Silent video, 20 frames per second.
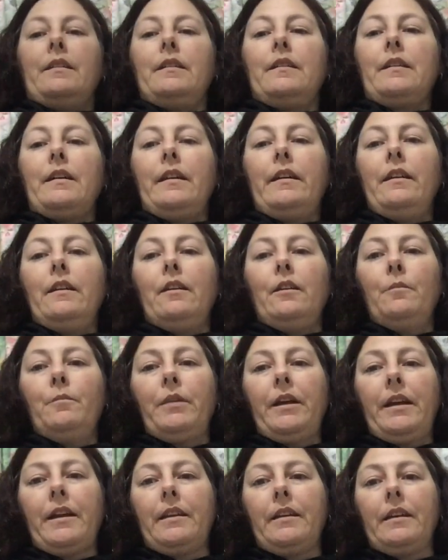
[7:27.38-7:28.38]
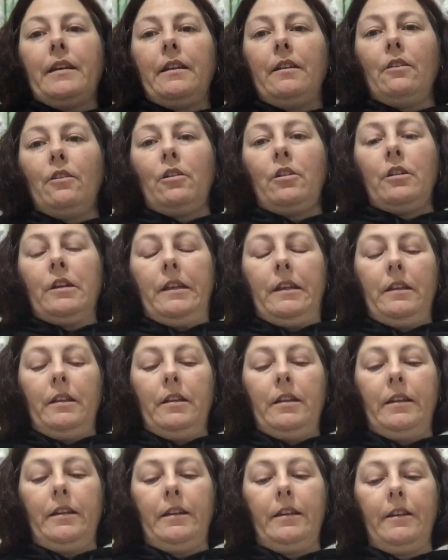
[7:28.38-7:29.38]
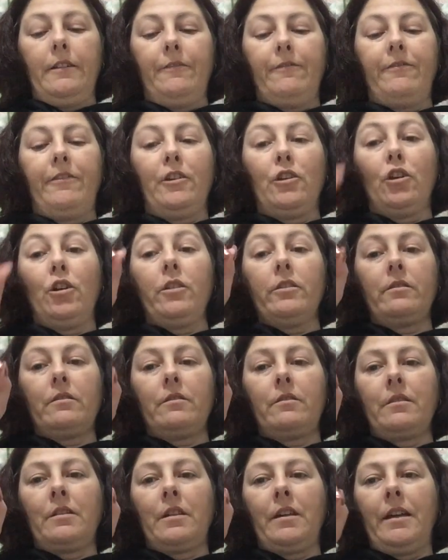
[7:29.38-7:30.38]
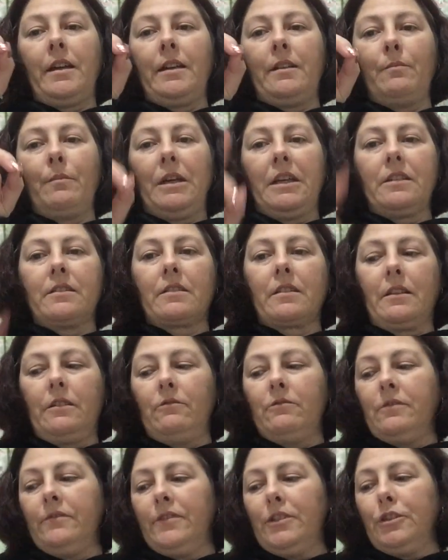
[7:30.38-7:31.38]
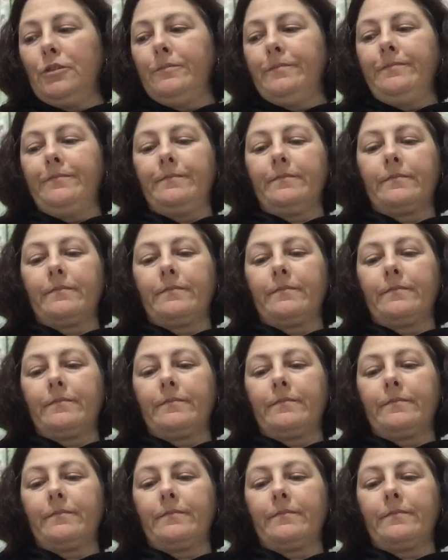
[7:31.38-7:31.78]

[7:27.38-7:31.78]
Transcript: G'day, I'm back again. I forgot that I had a magazine review.